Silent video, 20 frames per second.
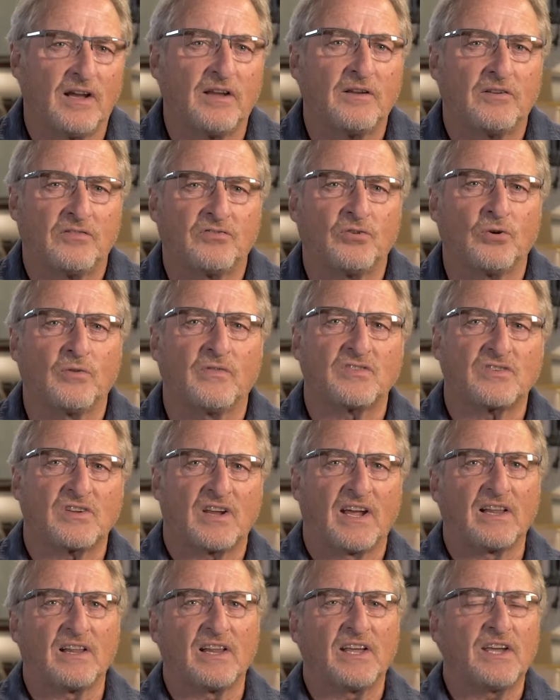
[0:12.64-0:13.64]
I service
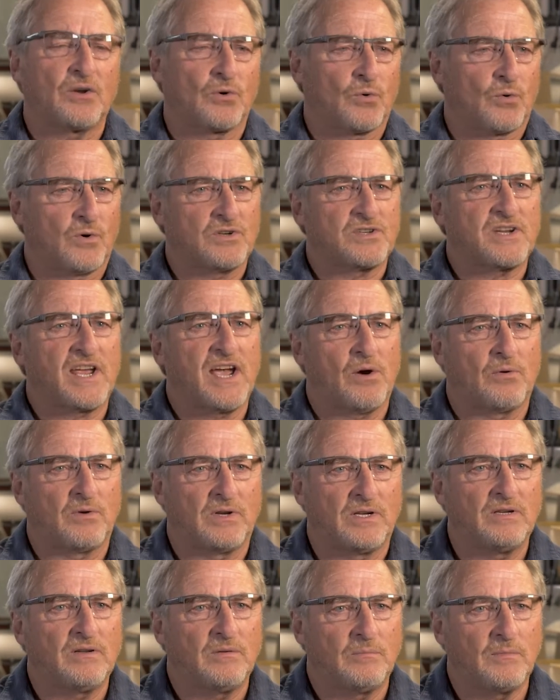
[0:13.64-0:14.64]
LA and Orange
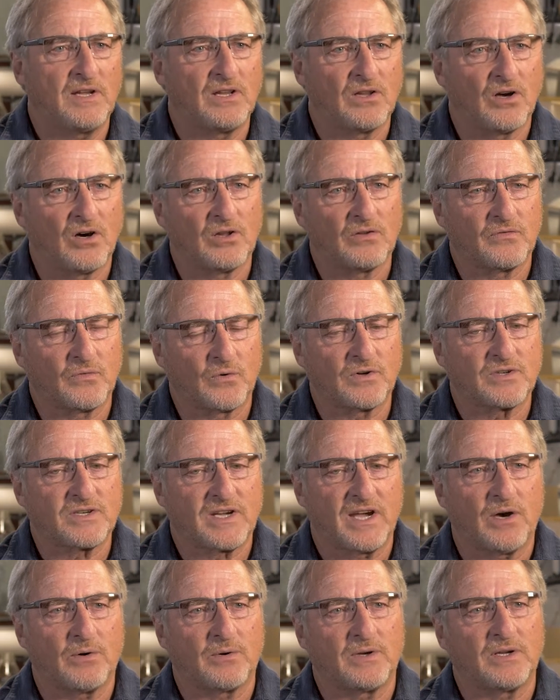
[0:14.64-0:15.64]
County, mainly all of Orange
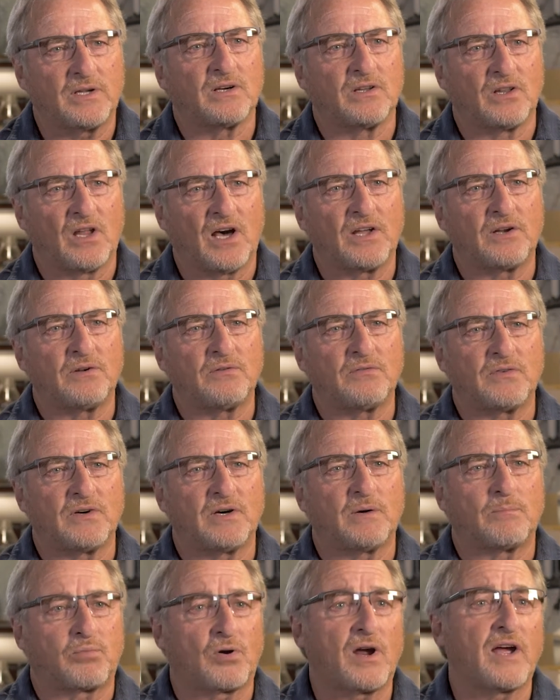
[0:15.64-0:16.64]
County, a lot
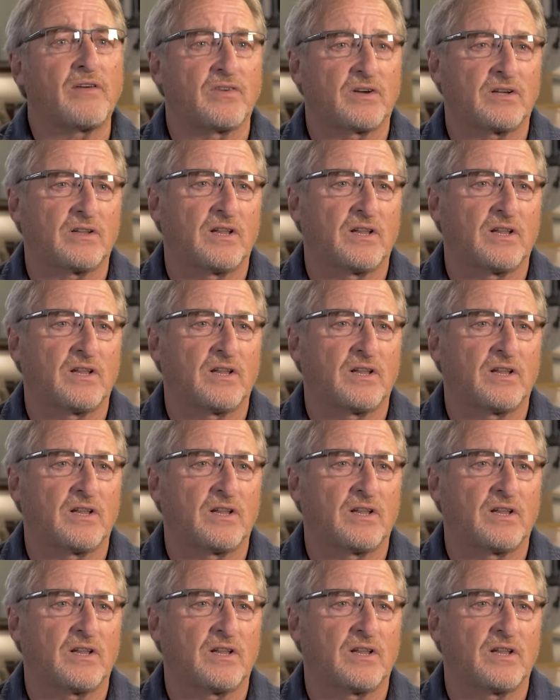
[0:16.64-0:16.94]
of private